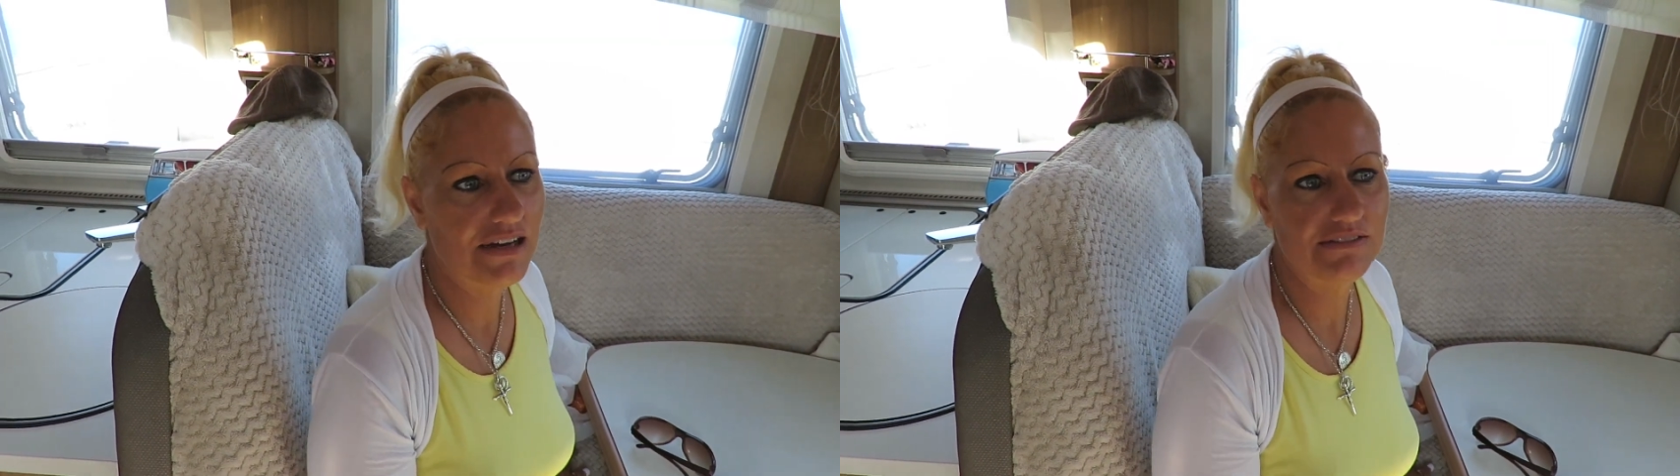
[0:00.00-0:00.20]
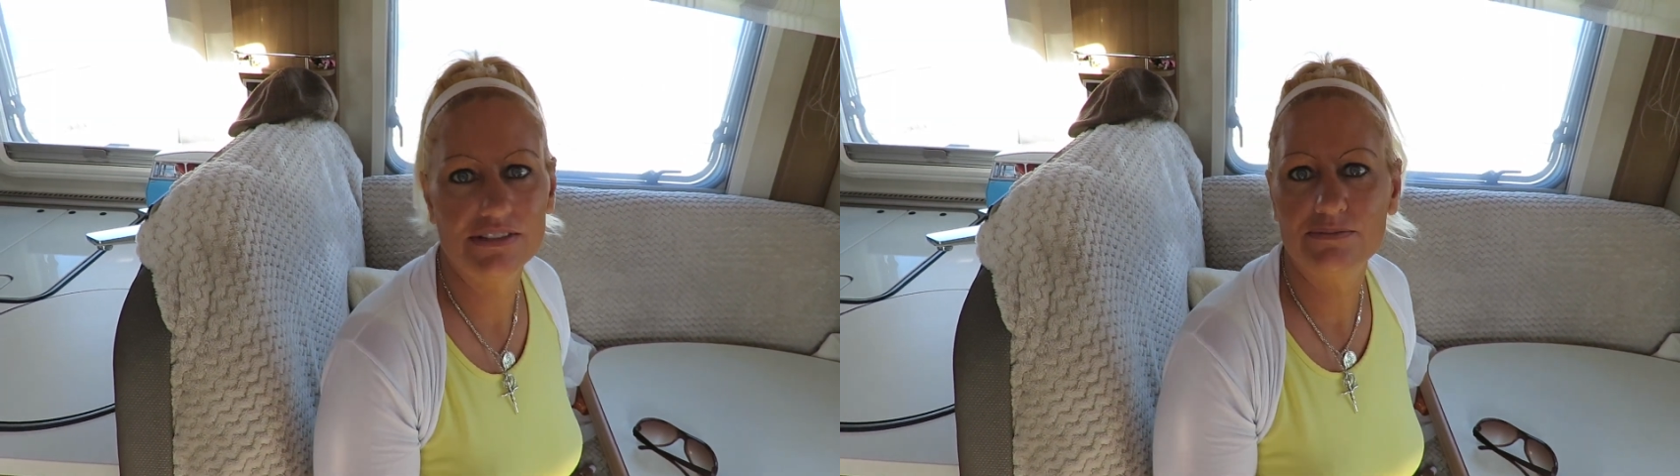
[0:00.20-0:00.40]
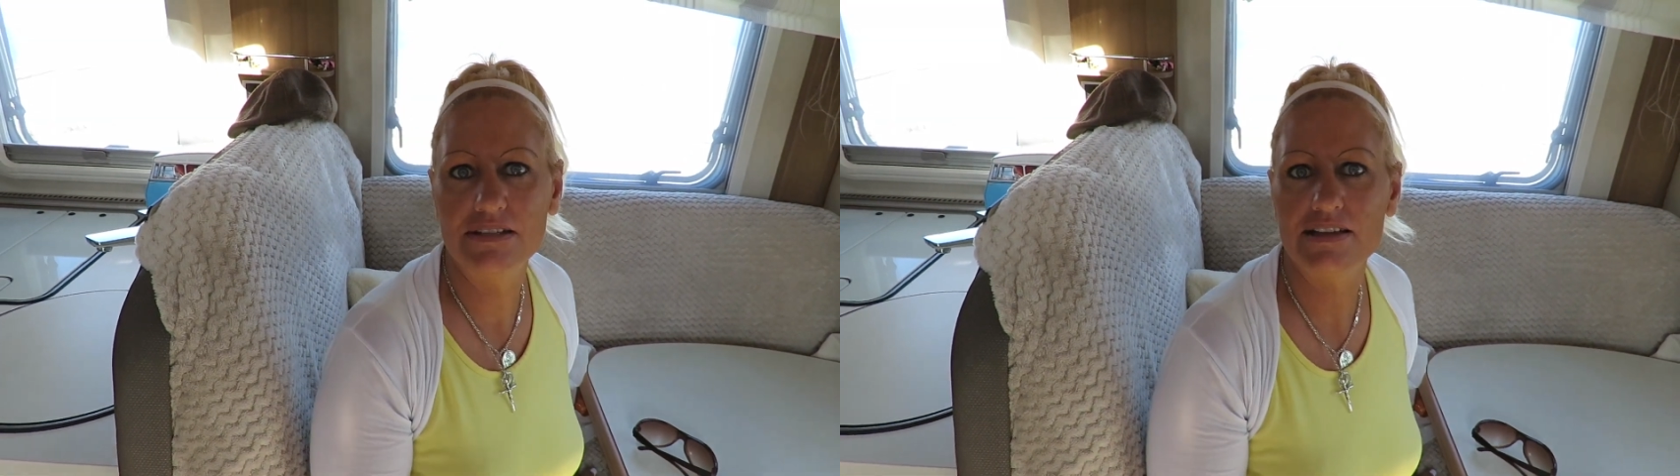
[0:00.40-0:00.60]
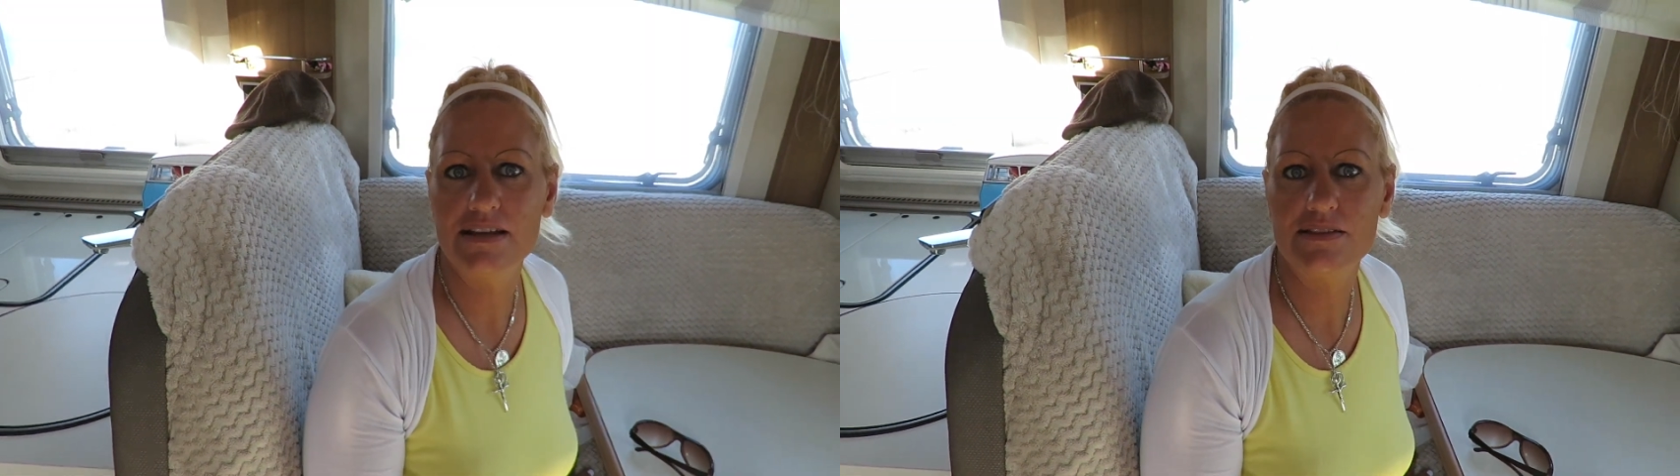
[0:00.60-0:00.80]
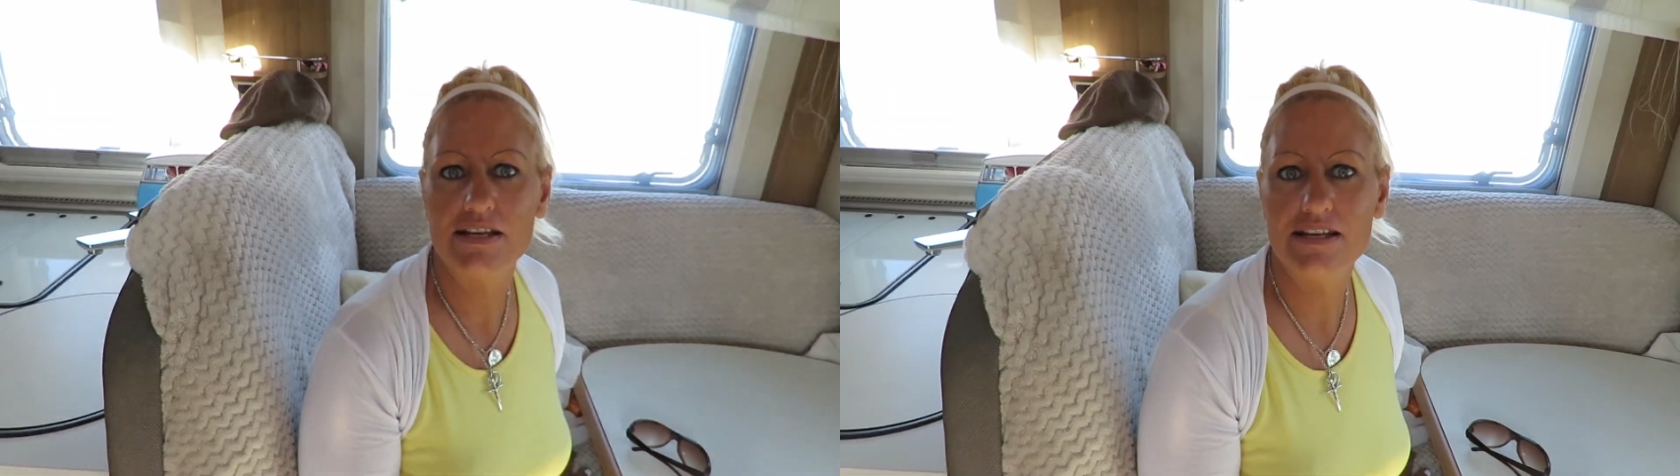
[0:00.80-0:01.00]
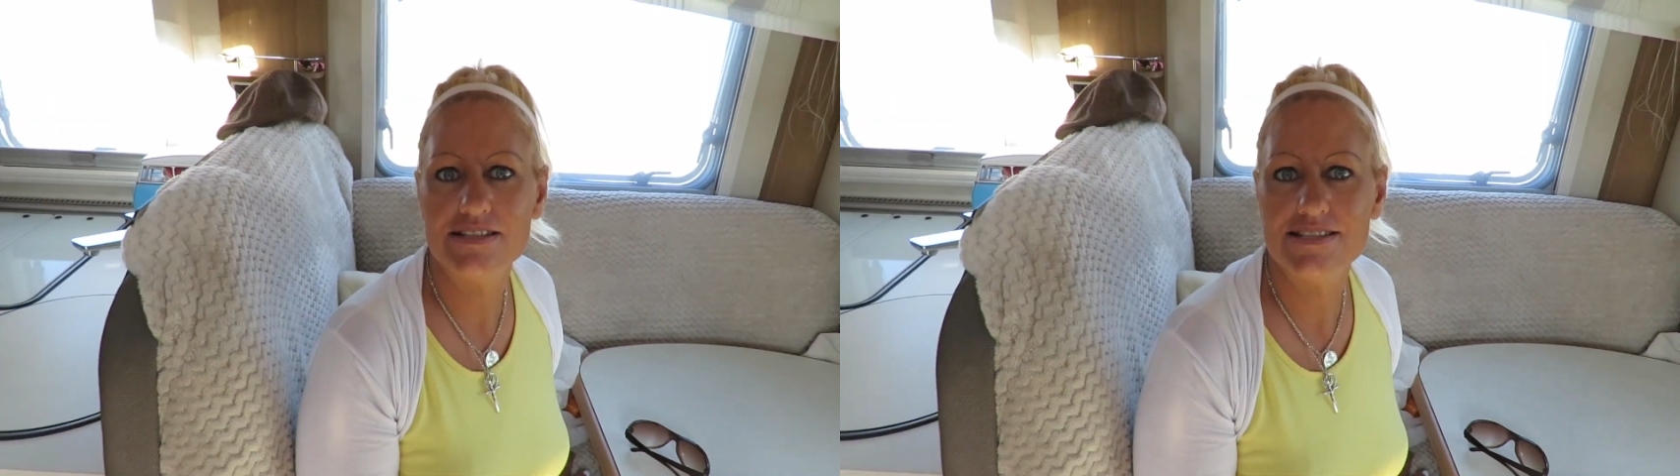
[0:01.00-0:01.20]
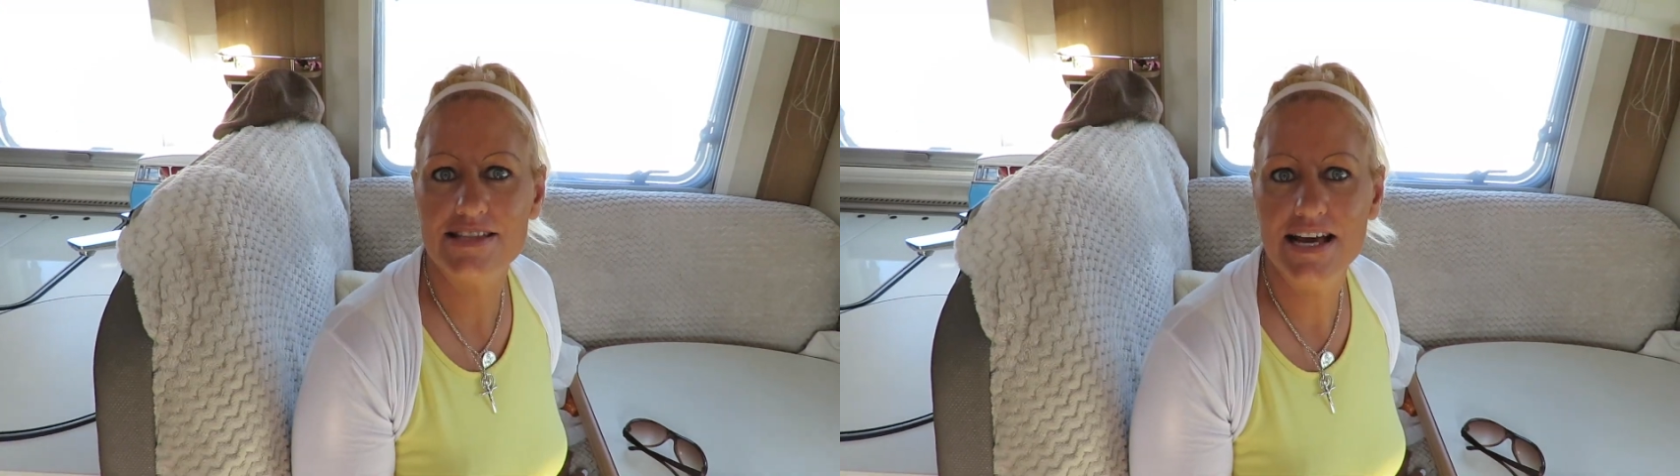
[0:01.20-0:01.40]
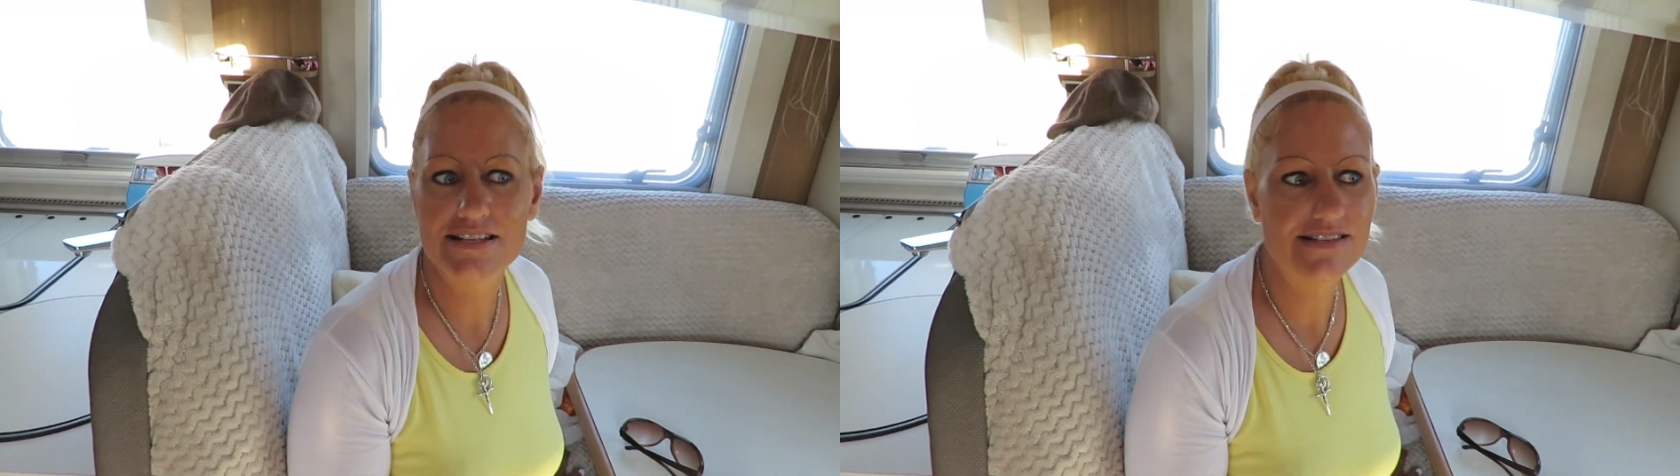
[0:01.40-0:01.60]
well, well they're, they're,
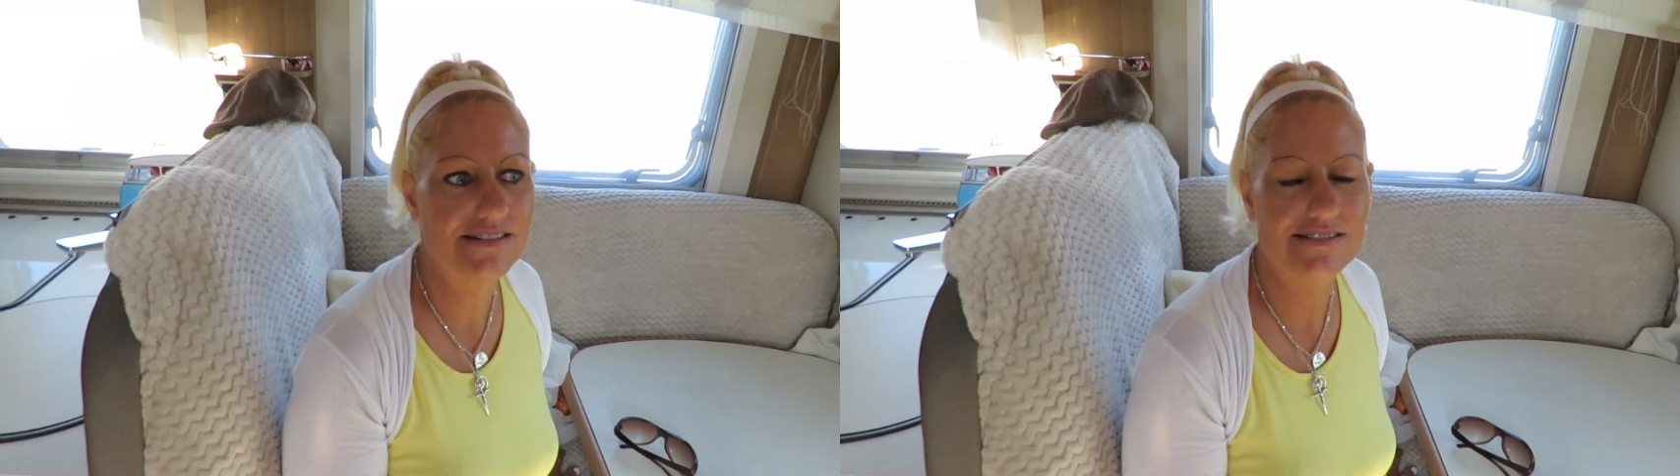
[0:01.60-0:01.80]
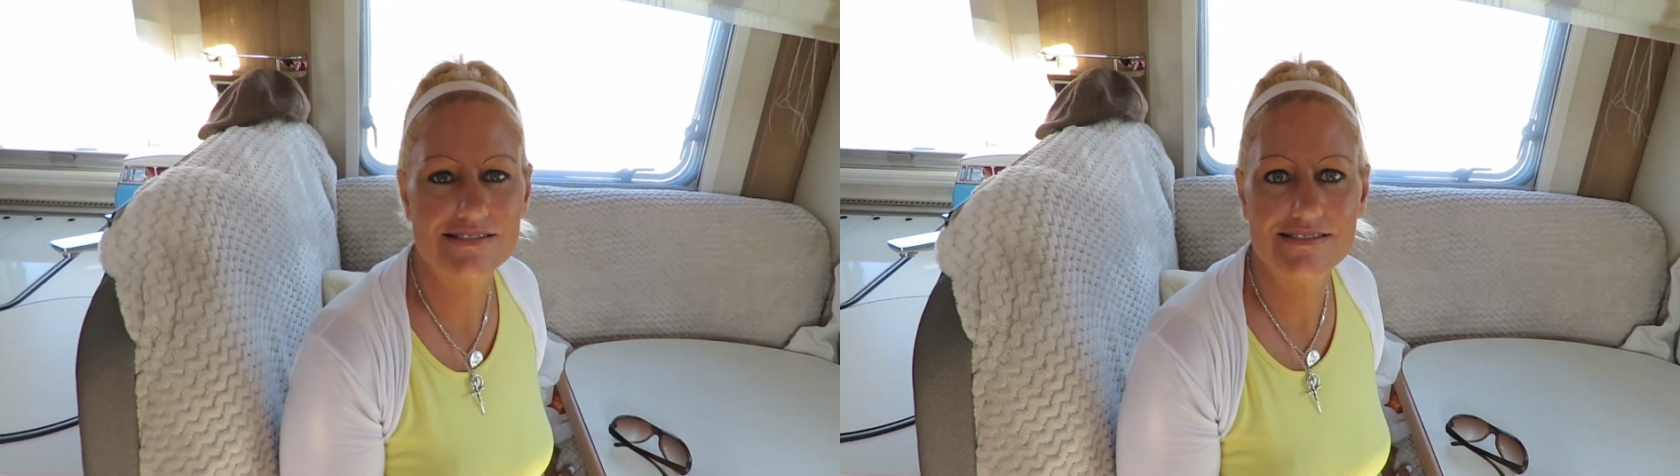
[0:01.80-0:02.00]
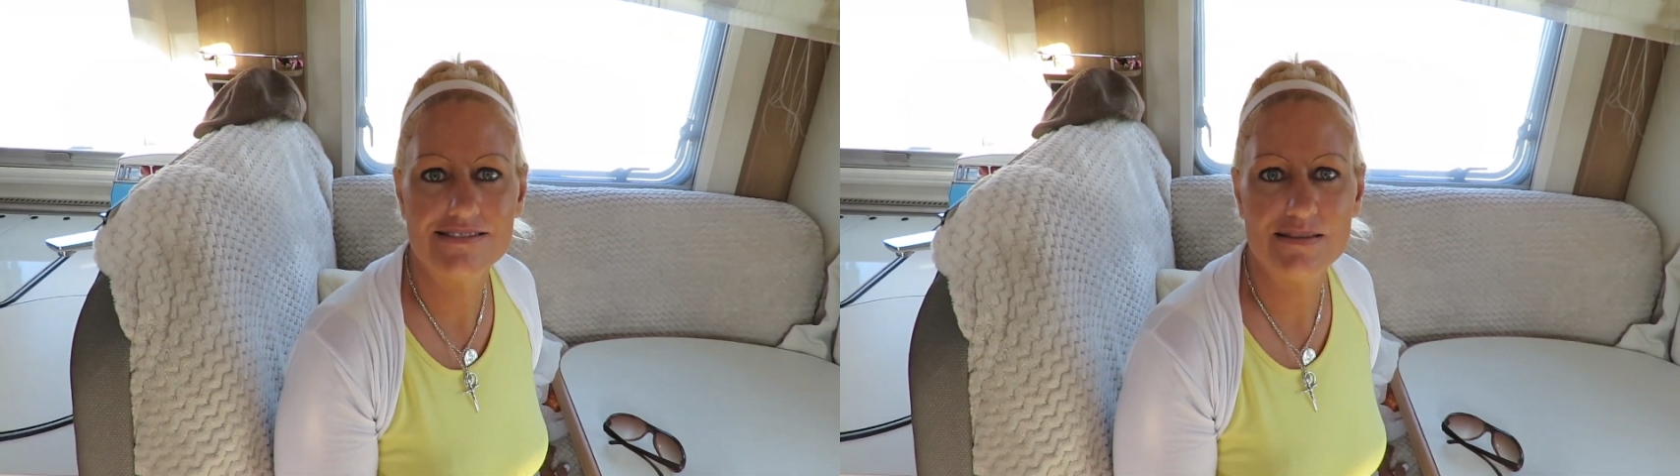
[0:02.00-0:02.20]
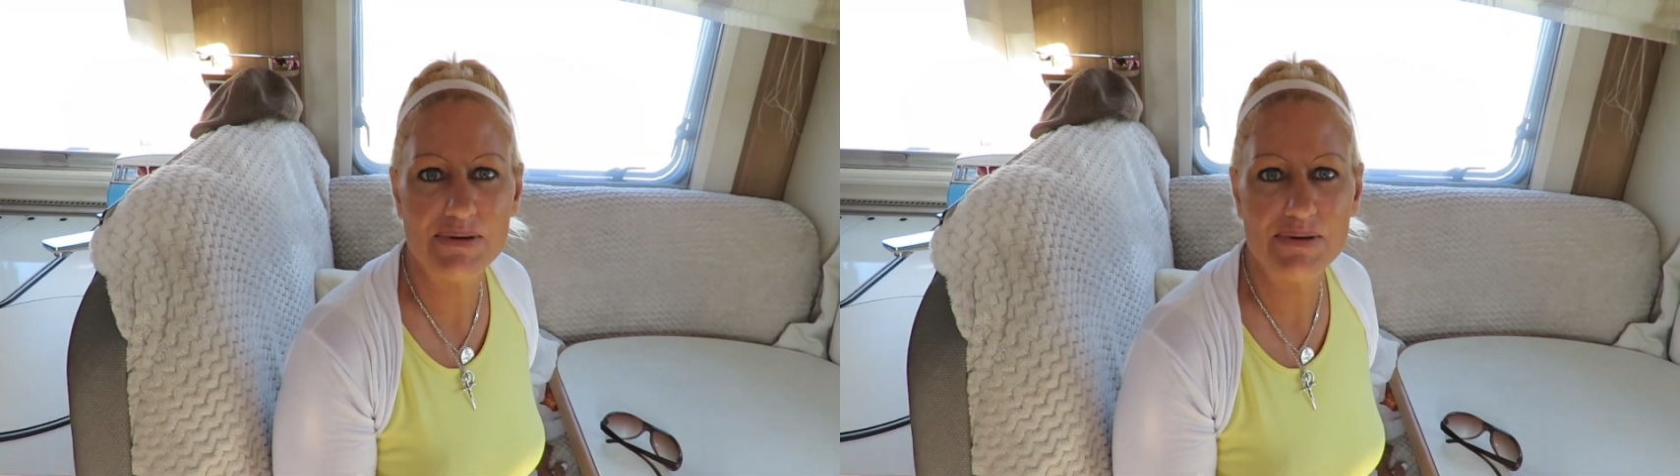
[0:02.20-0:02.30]
they're since